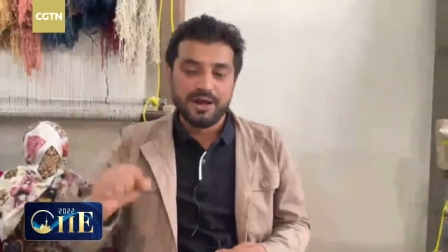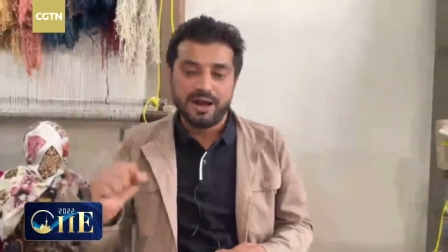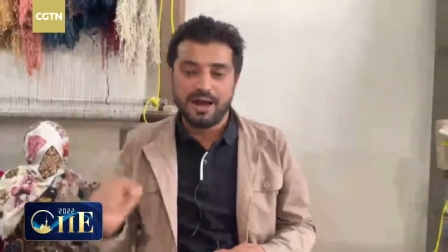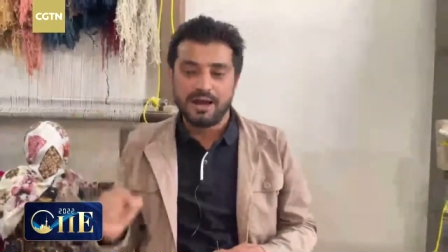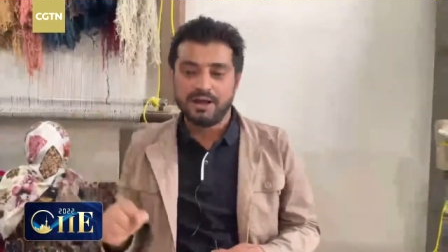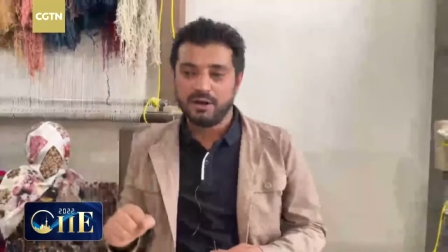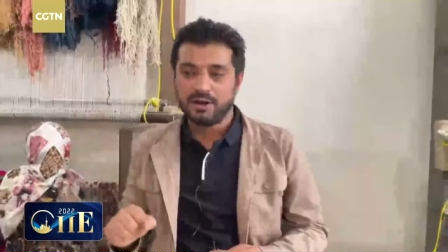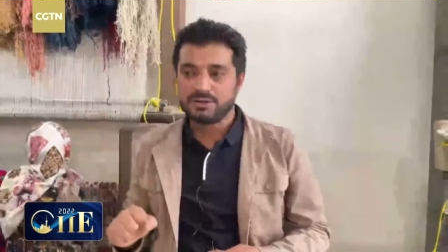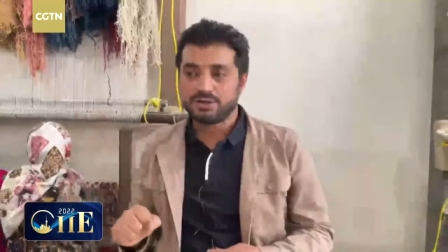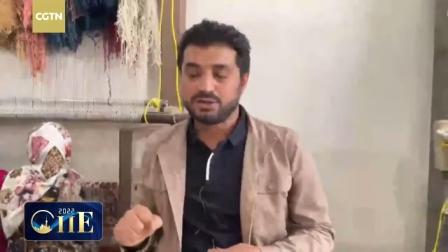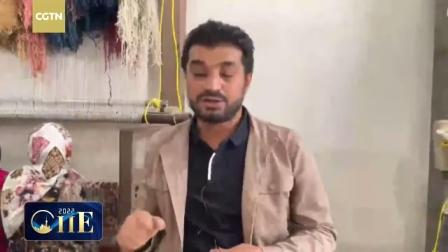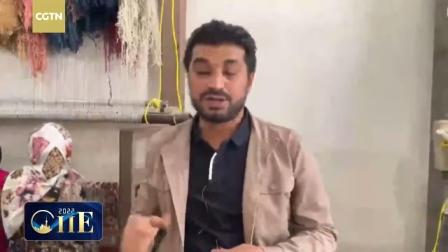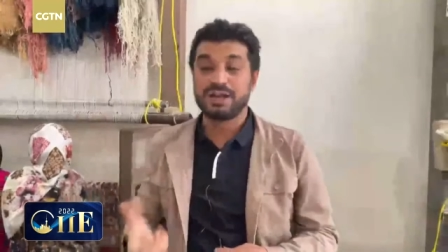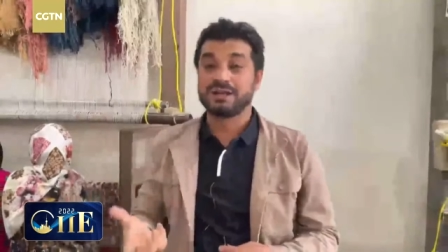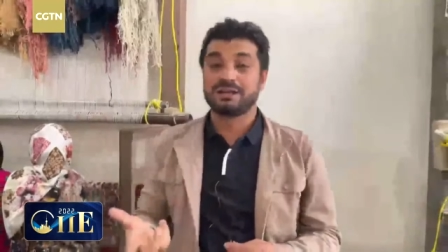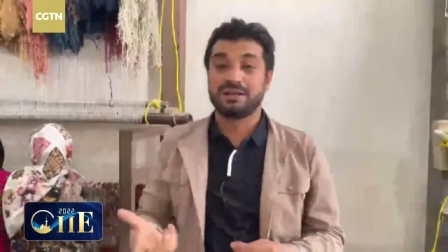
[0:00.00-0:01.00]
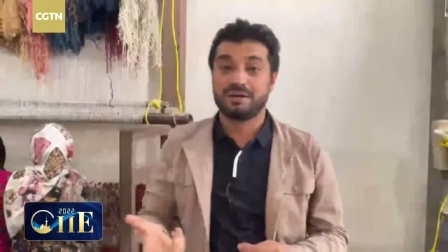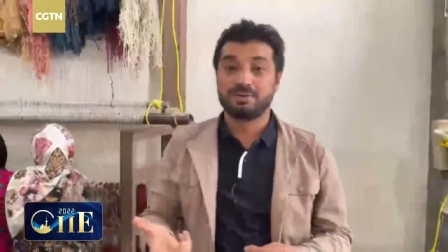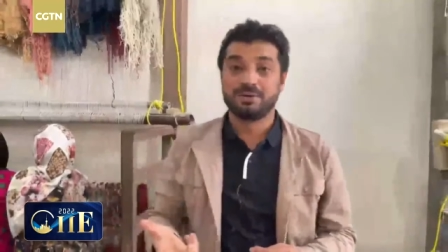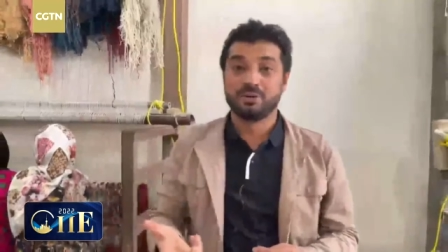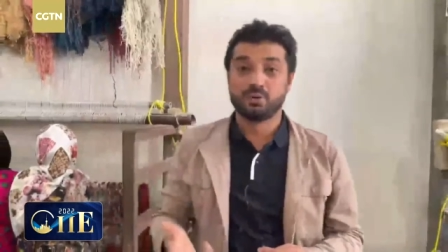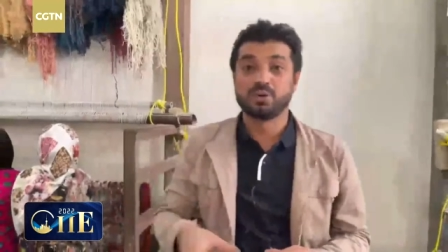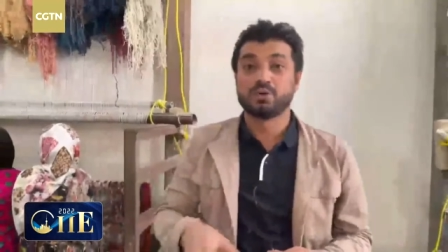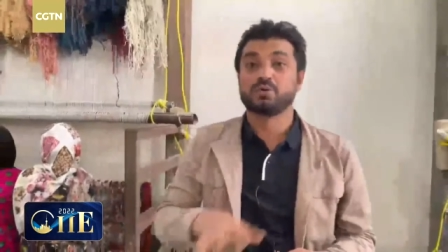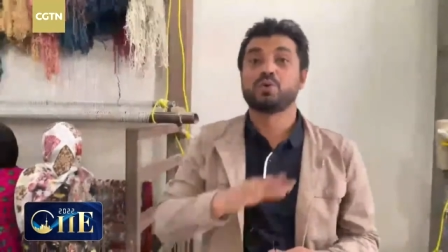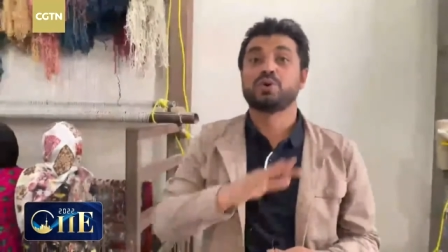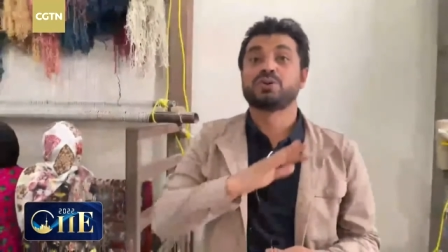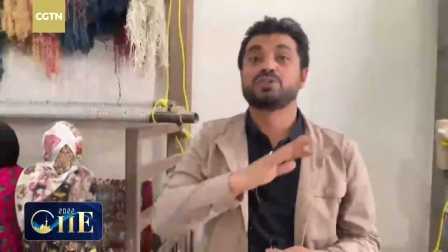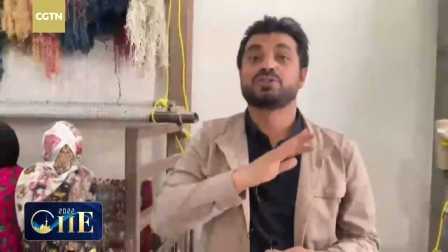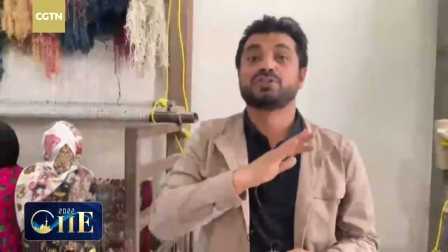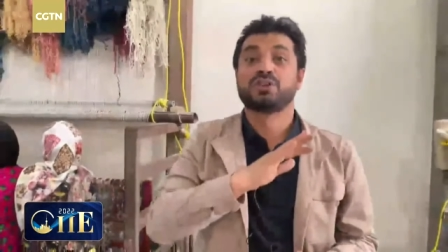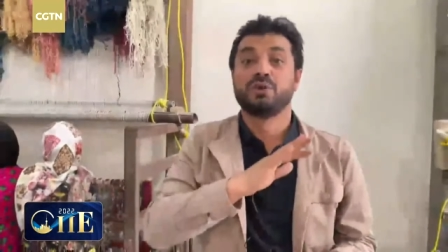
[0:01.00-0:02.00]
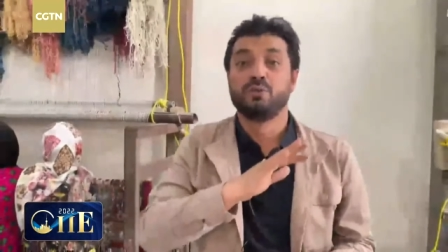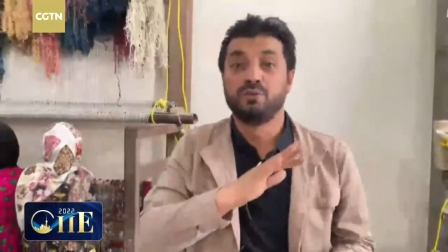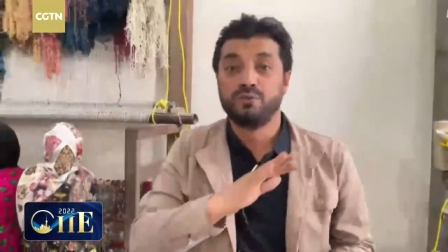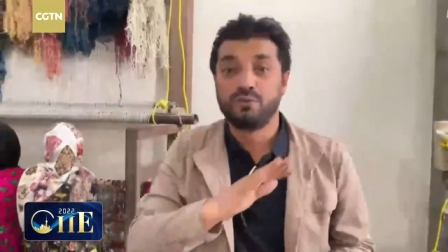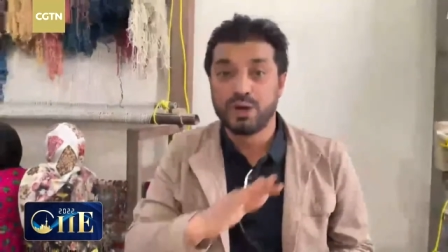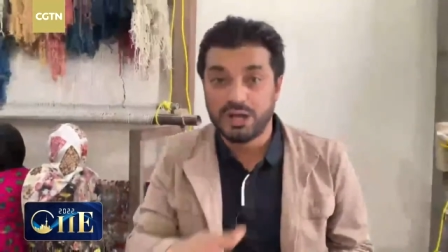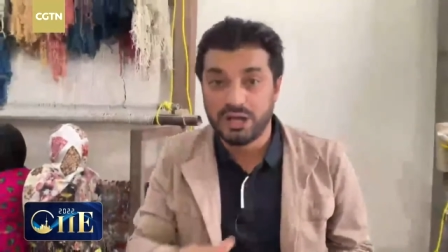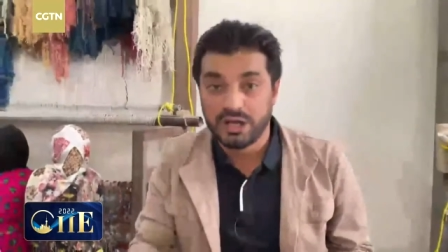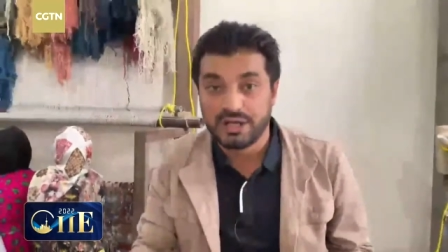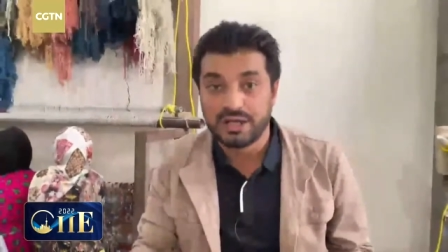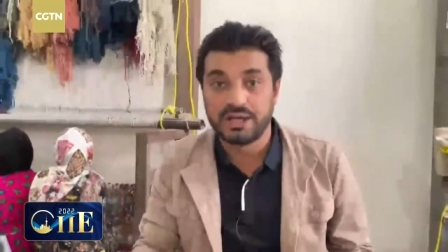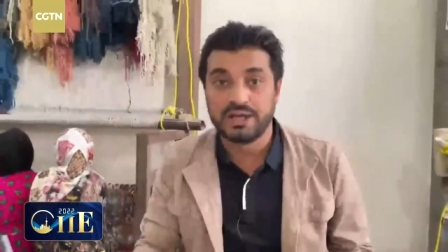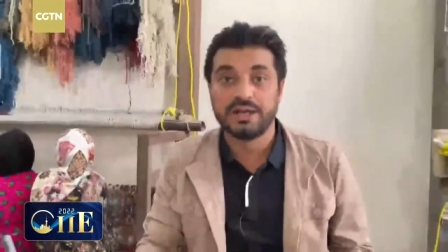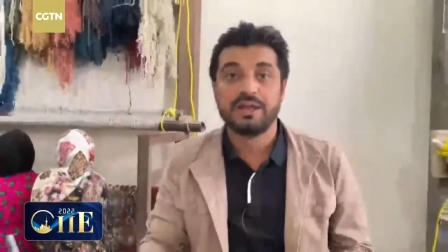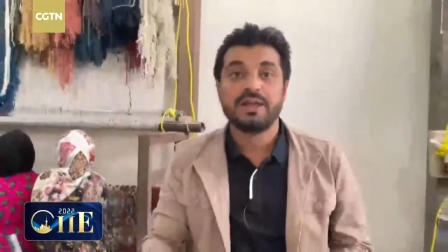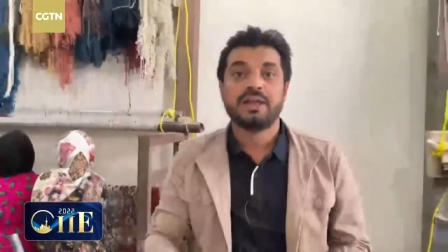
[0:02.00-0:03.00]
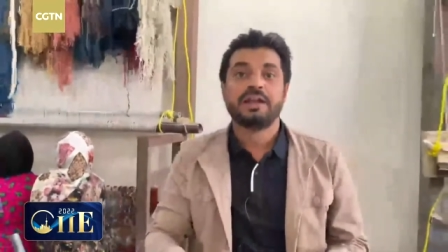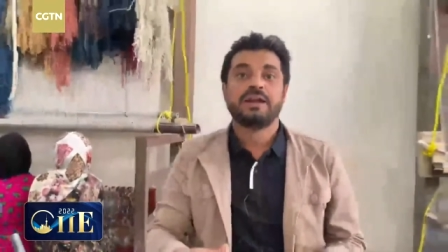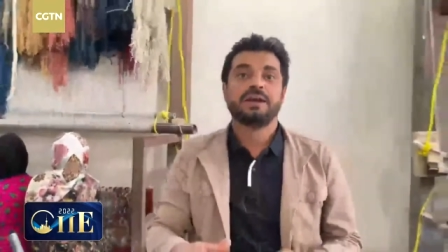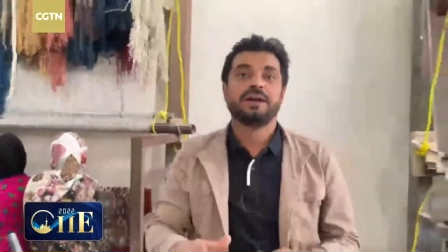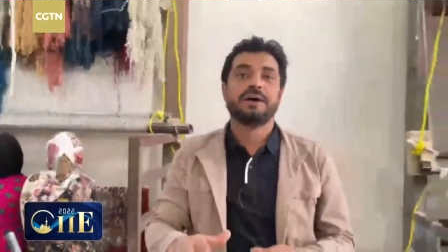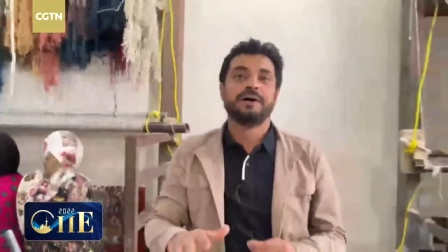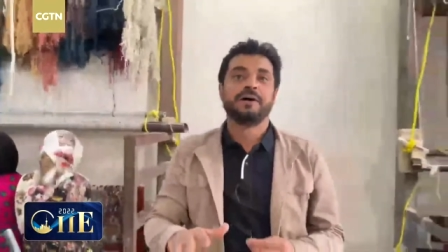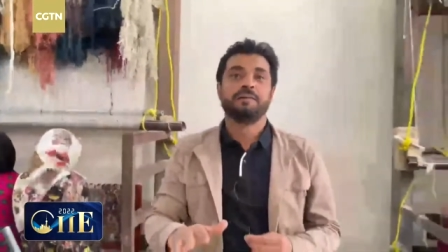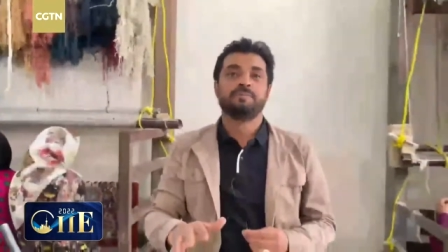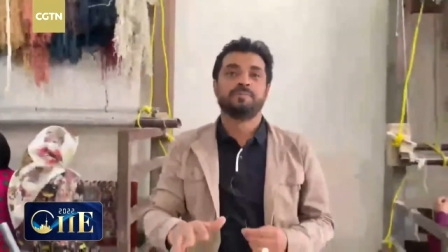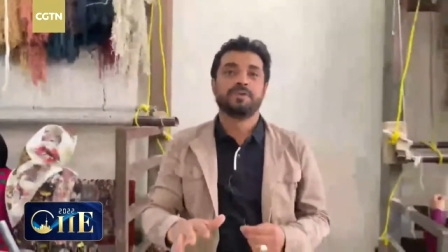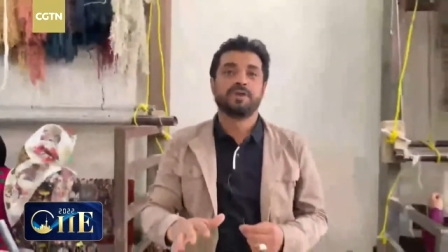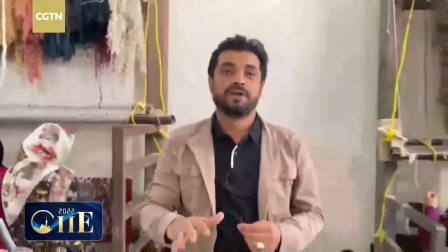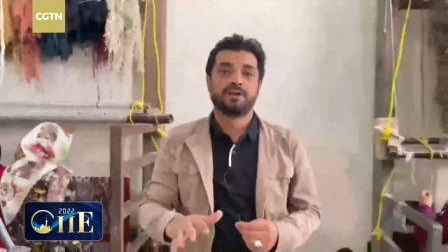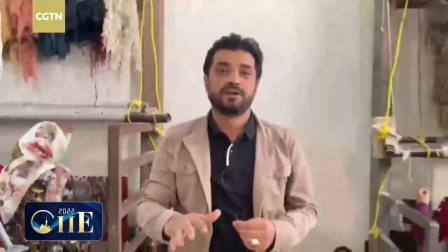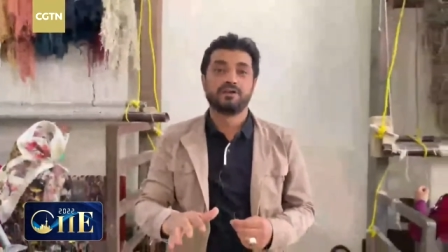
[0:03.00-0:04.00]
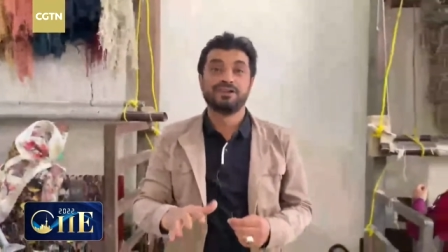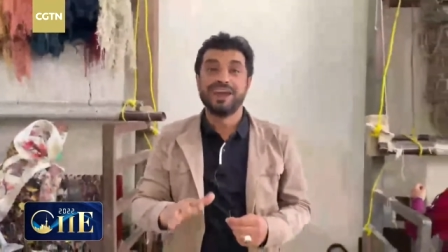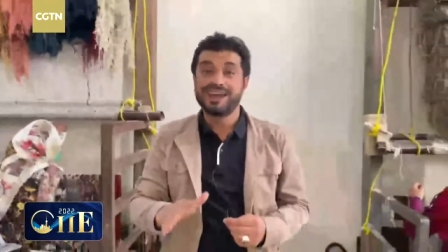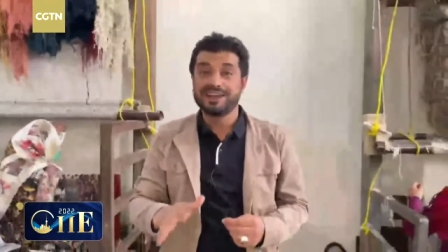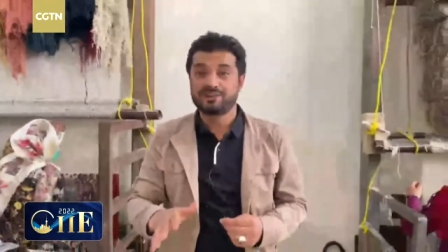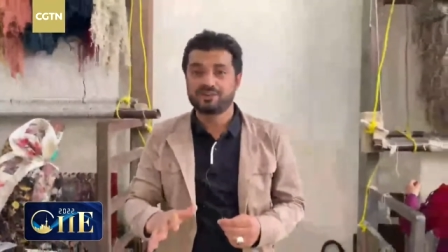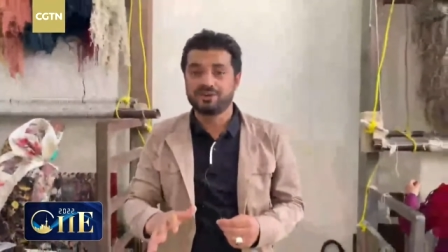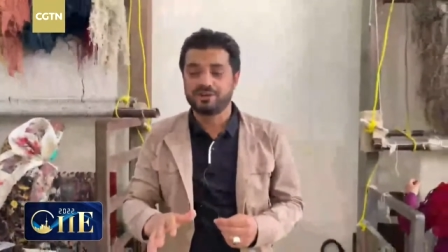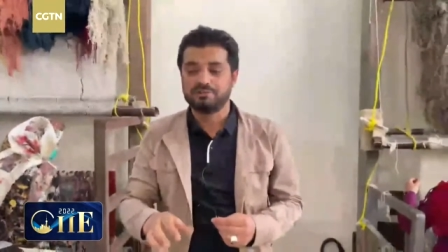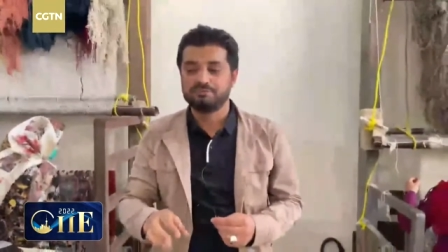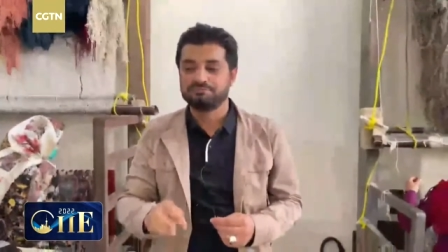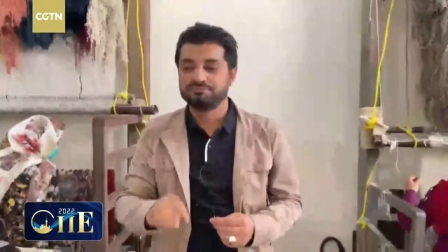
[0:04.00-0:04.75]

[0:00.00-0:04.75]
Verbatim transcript: I also saw carpet which was really uh, natural.